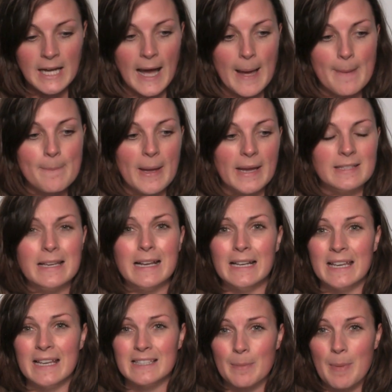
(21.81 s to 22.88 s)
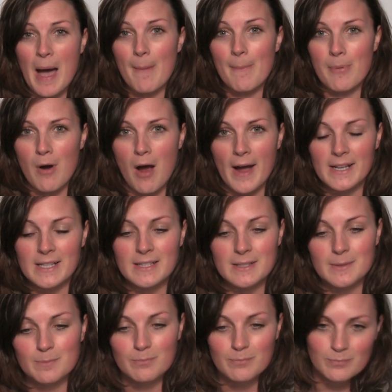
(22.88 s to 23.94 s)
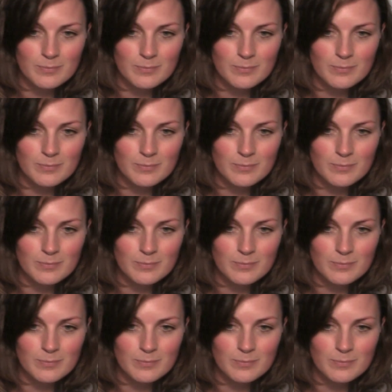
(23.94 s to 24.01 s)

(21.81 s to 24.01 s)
And basically it's about brights.